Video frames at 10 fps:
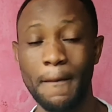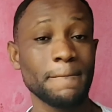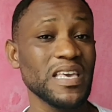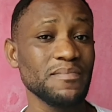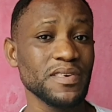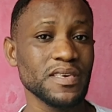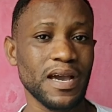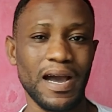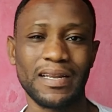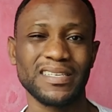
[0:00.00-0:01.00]
Maybe
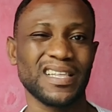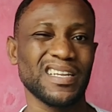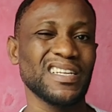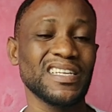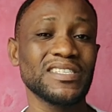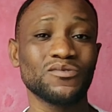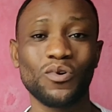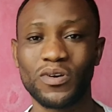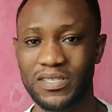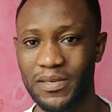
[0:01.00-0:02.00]
understanding these two
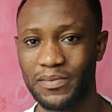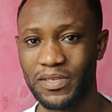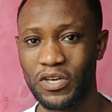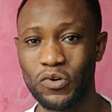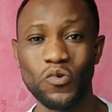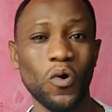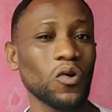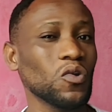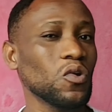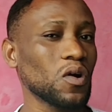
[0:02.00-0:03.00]
concepts could
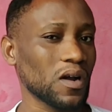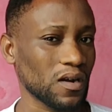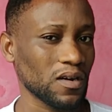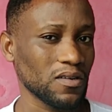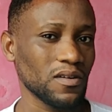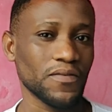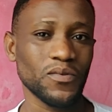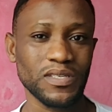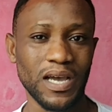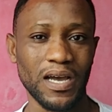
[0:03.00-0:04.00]
unlock your
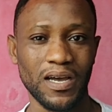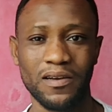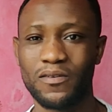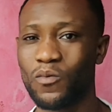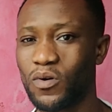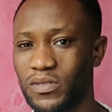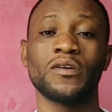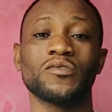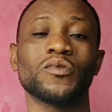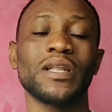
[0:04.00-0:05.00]
future wealth.
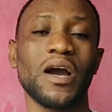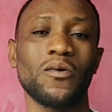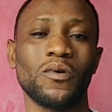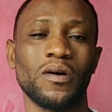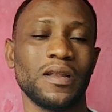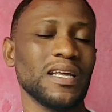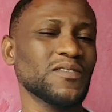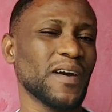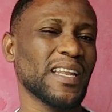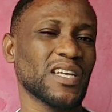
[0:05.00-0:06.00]
So now, let's
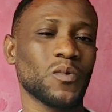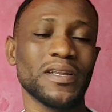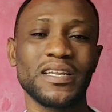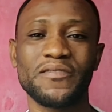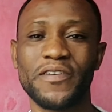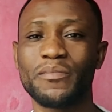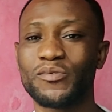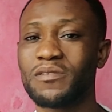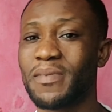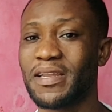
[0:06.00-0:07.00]
find out what the difference
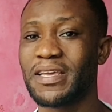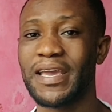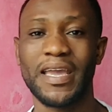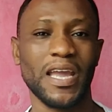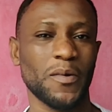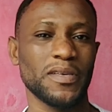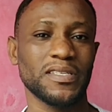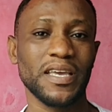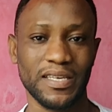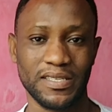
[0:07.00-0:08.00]
between money and
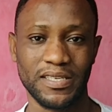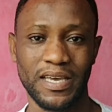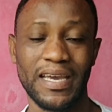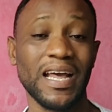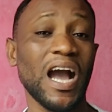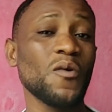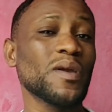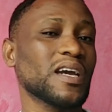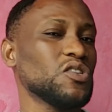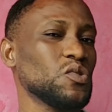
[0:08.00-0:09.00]
currency is and how we
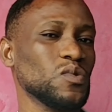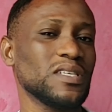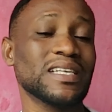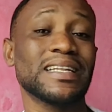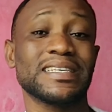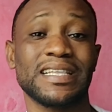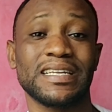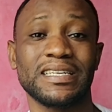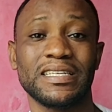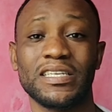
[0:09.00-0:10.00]
can use this
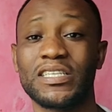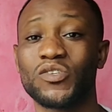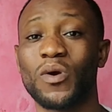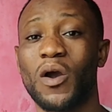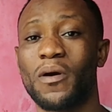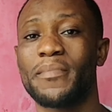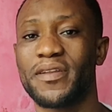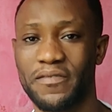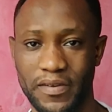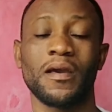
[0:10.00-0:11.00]
understanding to our
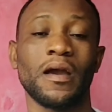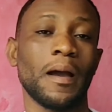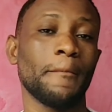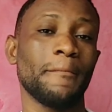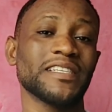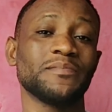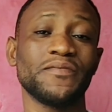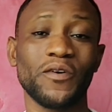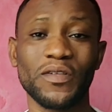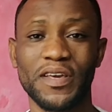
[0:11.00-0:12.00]
benefits. But
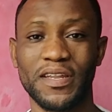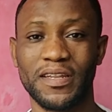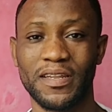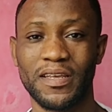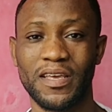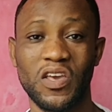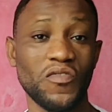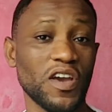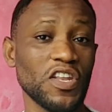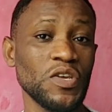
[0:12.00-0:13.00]
before then, if
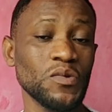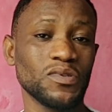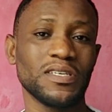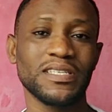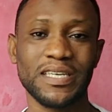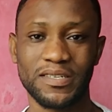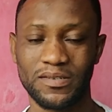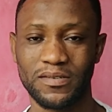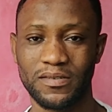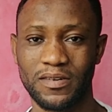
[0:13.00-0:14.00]
you are new to this
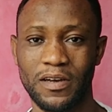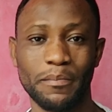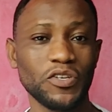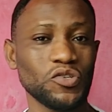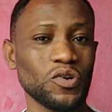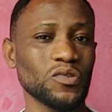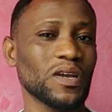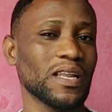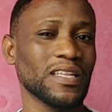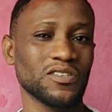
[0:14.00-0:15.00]
channel, be sure to
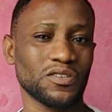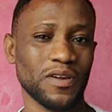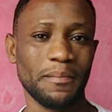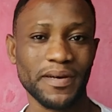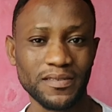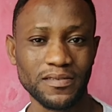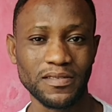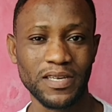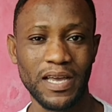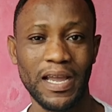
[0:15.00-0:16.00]
click the subscribe button
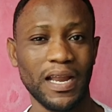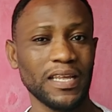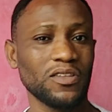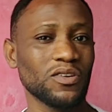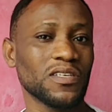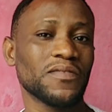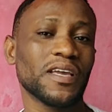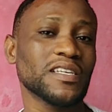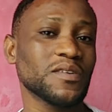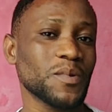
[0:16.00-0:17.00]
and click the
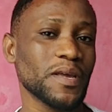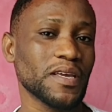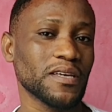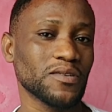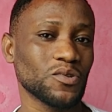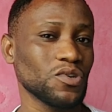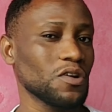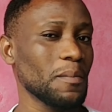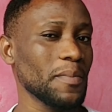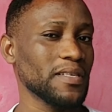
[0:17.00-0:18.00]
notification ring so you
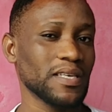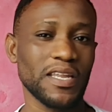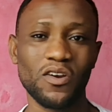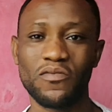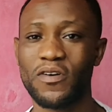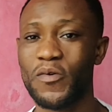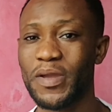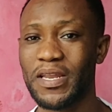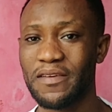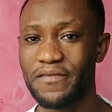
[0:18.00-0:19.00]
don't miss any of our
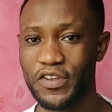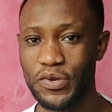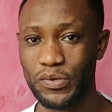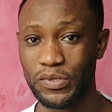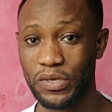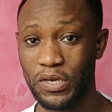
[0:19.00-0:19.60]
weekly videos.